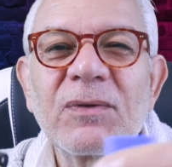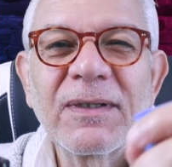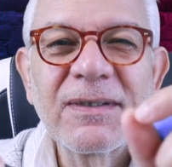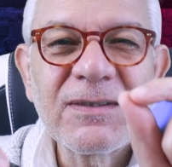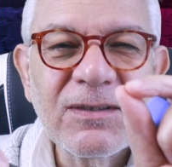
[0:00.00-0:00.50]

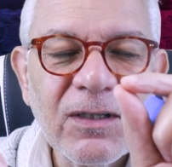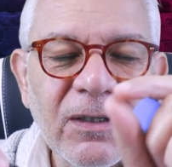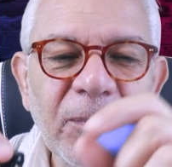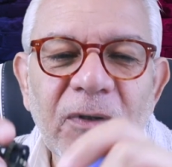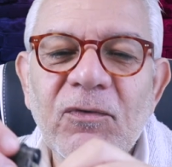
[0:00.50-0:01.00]
That is a
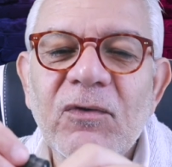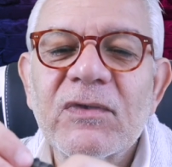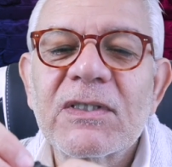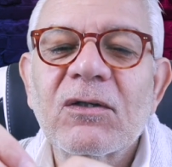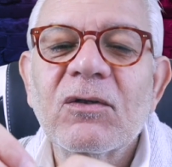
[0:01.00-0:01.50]
tiny bit of
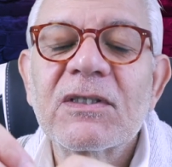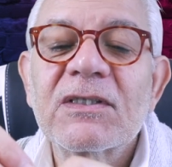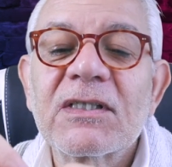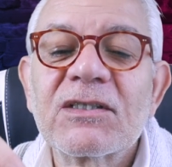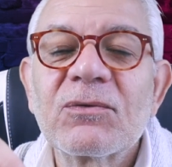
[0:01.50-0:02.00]

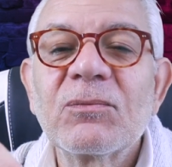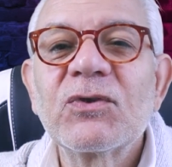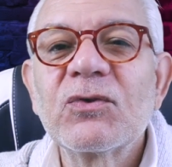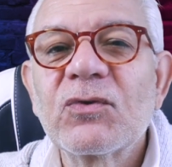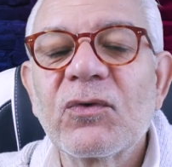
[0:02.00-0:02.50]
condensation
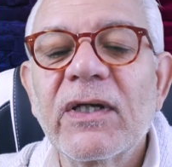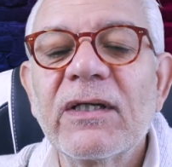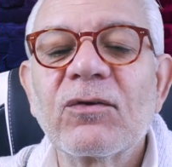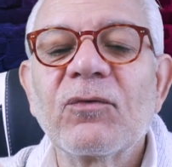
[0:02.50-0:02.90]
due to the heat,